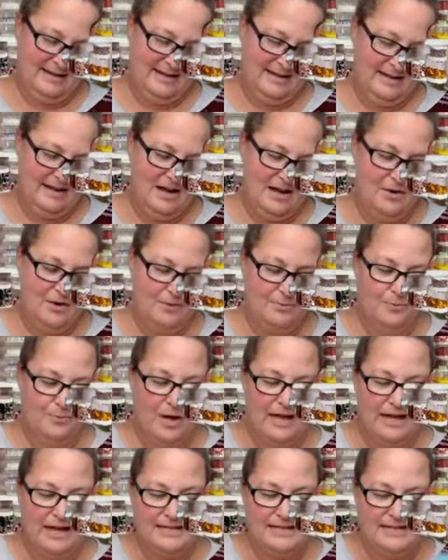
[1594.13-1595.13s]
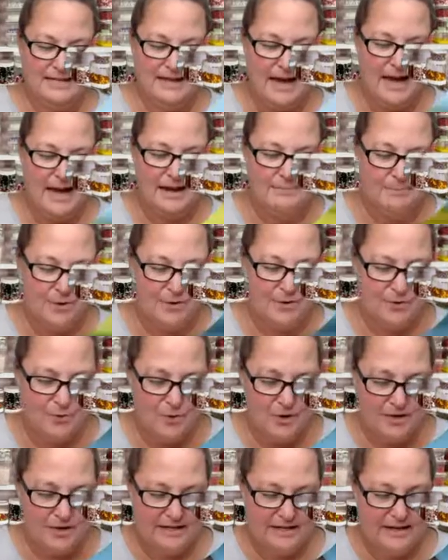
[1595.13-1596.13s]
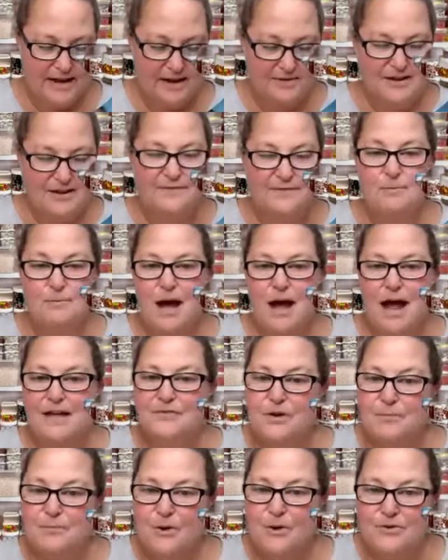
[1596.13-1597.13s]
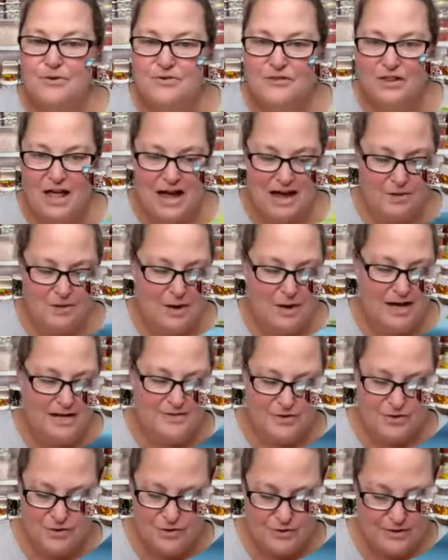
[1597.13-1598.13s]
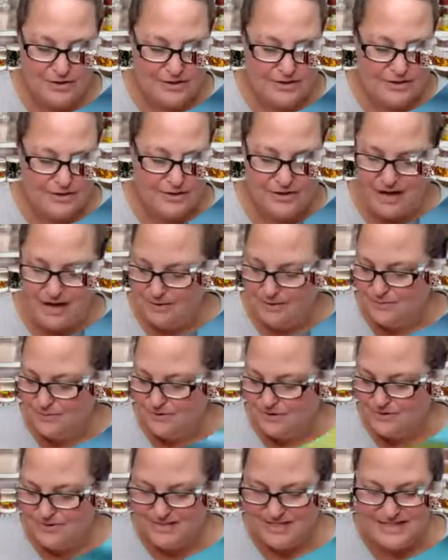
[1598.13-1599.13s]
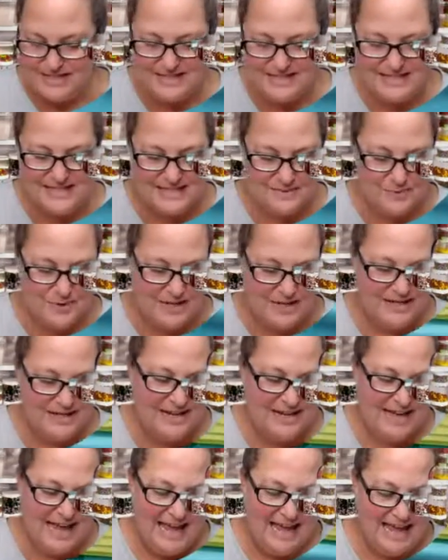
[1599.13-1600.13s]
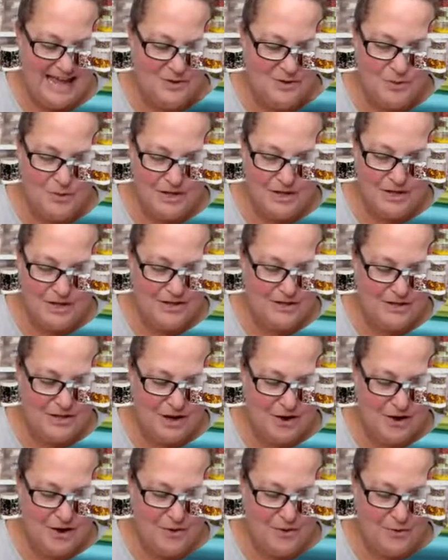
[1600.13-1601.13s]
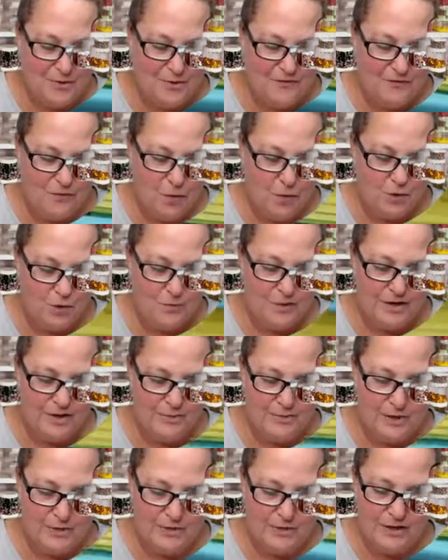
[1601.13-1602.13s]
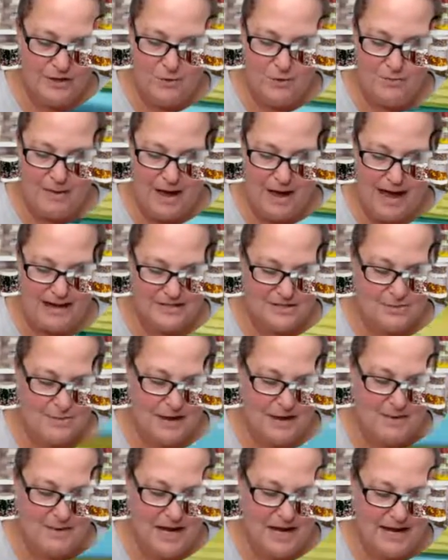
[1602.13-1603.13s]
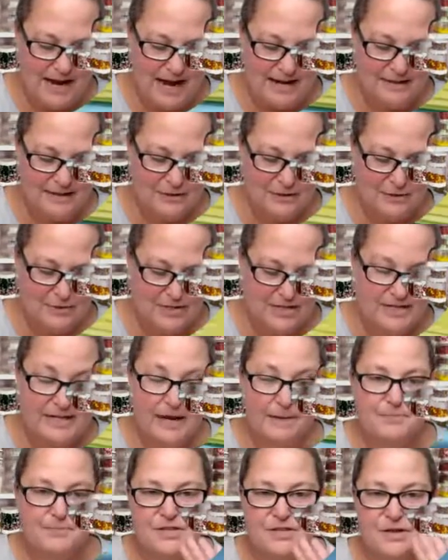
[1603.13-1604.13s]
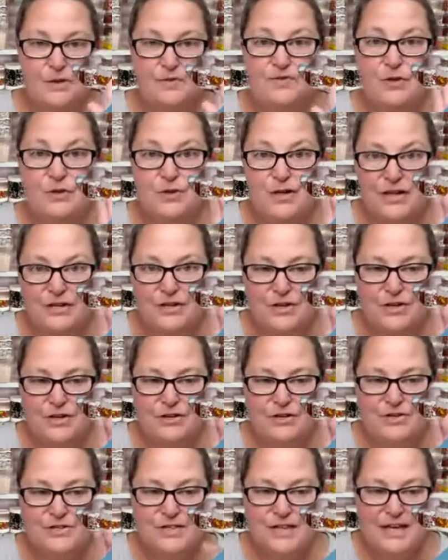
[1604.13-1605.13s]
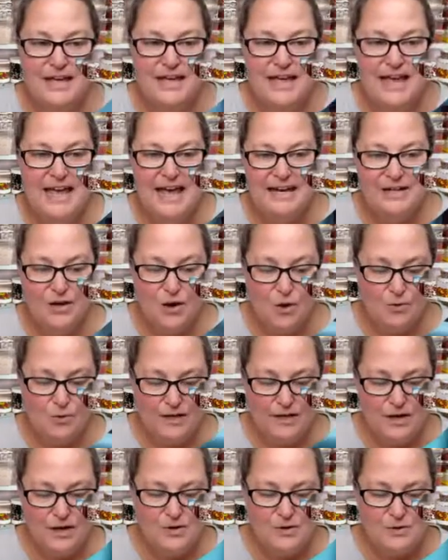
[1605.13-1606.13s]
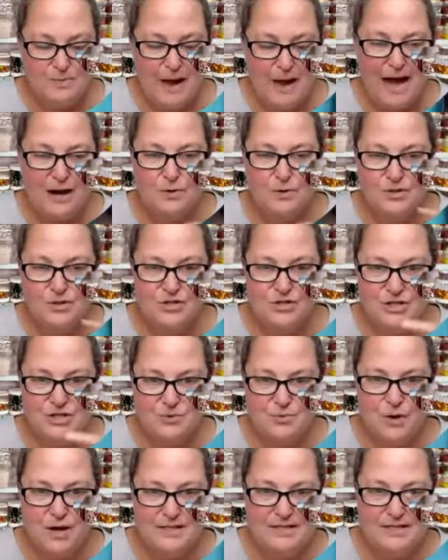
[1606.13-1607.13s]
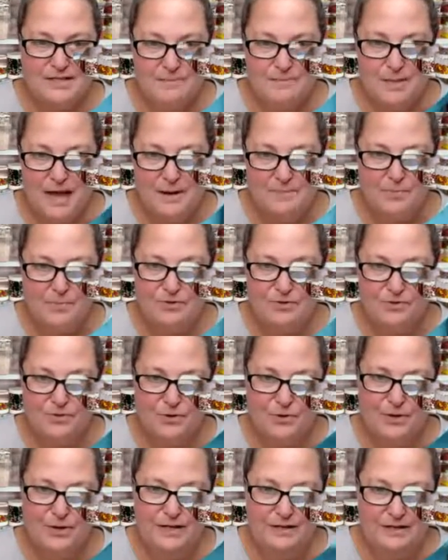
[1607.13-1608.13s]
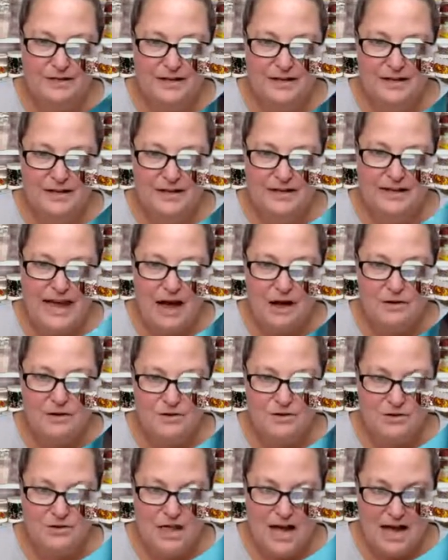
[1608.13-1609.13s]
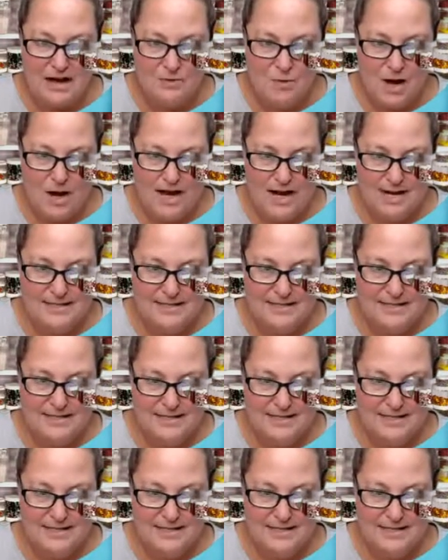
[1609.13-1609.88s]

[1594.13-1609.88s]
Oh, well, I guess I got them both working now. Never mind. They're both clockwise. Earlier, I was using this one and it wouldn't go forward. It would only go back. So maybe I got it loosened up. So if you get yours and it only goes backwards, just run some paper through it counterclockwise